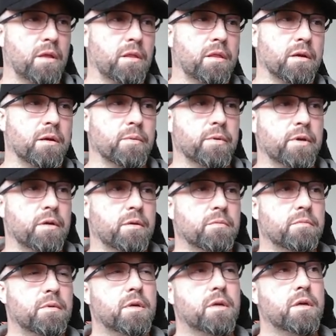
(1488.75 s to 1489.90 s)
There we go.
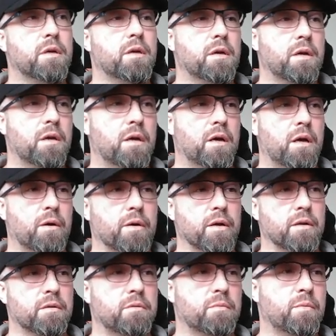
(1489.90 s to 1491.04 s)
All right.
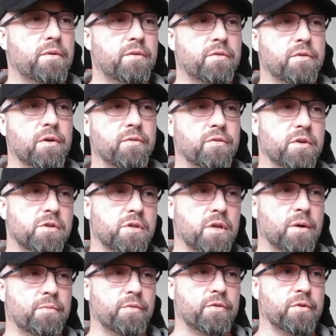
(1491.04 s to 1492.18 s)
Was this conversation
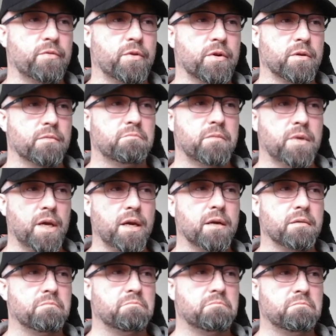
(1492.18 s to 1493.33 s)
helpful so far? Yeah.
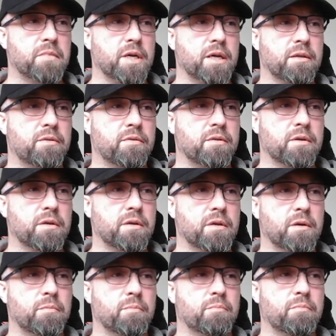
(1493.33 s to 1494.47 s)
It's
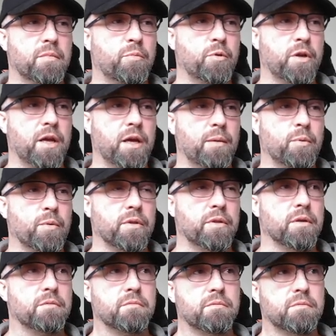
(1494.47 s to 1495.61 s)
I'm pretty happy with it.